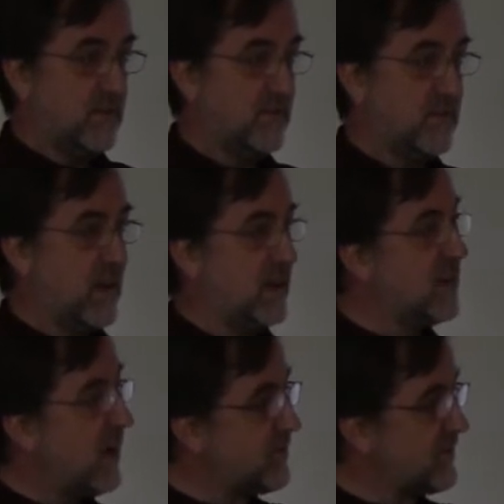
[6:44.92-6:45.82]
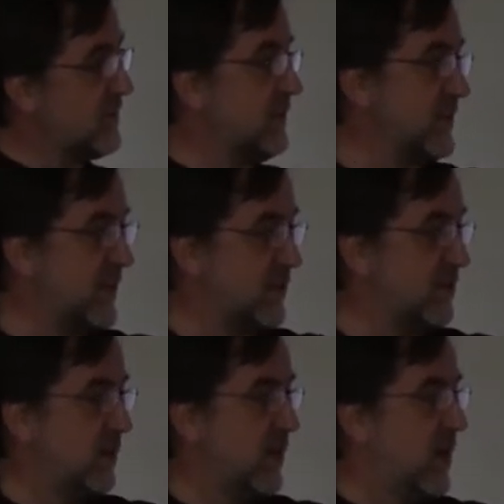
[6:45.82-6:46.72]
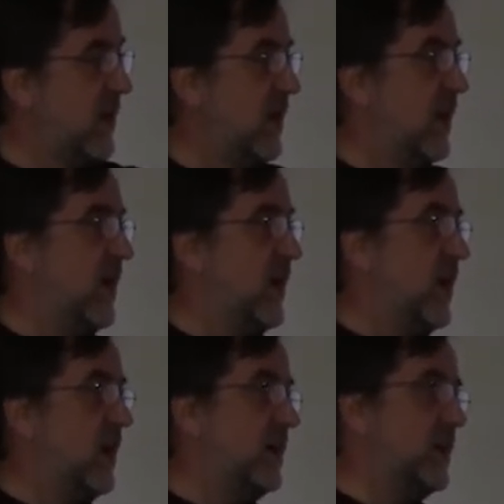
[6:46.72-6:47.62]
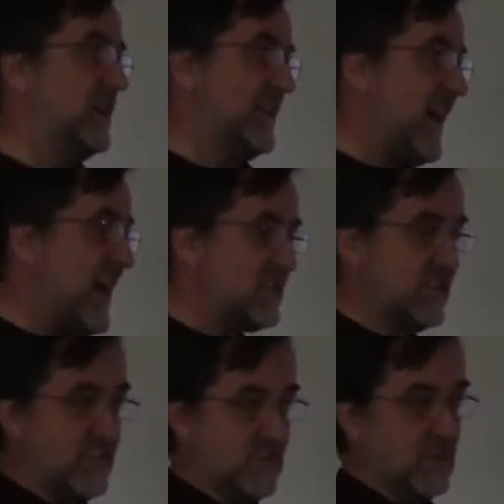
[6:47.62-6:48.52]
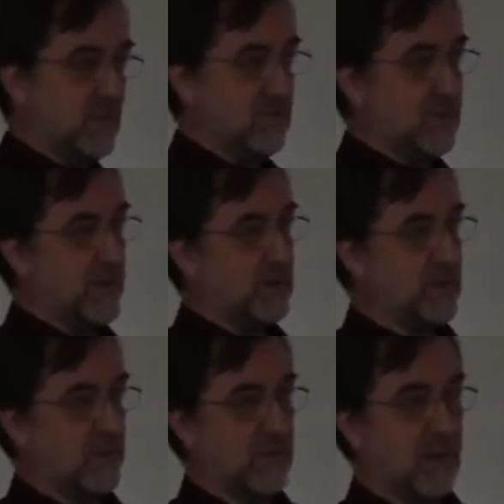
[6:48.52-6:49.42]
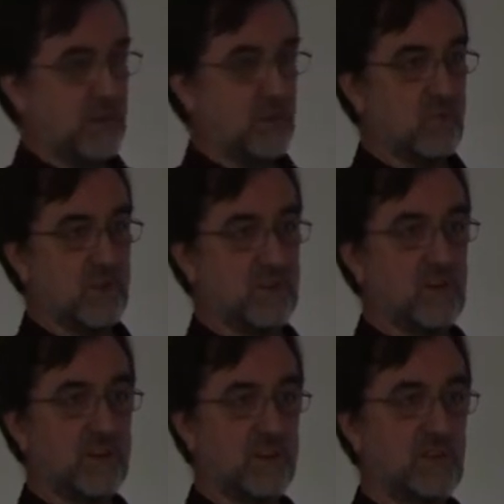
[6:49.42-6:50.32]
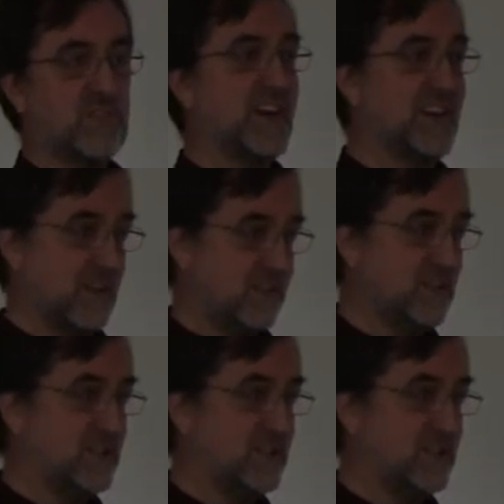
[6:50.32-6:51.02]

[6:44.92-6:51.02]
So I constantly get in excess of 300 milliseconds when talking to China,